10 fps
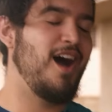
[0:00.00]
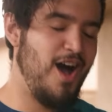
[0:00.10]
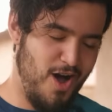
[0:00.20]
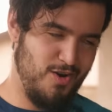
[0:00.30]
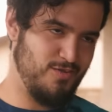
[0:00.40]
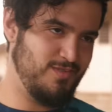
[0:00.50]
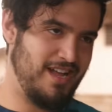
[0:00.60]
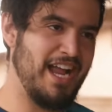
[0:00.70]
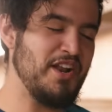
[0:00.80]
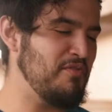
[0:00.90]
Oh,
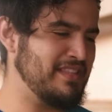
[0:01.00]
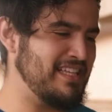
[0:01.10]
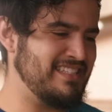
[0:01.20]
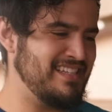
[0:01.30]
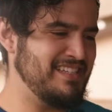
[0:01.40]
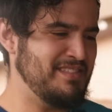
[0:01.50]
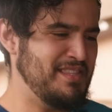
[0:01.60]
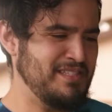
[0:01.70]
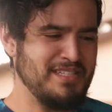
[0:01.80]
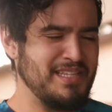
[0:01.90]
I know what this is.
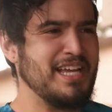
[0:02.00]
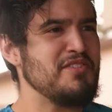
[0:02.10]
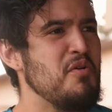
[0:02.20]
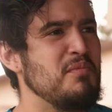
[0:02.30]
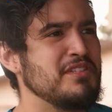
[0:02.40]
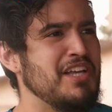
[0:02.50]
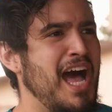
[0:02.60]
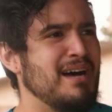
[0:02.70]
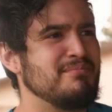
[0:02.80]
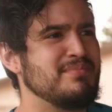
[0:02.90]
This is like a normal
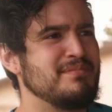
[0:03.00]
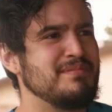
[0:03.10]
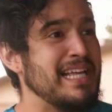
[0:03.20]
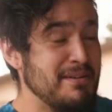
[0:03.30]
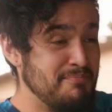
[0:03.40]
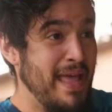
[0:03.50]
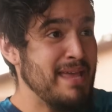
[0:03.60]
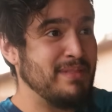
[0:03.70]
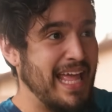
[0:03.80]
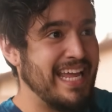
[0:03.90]
top, like a
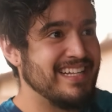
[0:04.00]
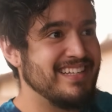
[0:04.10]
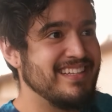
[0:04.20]
Beyblade.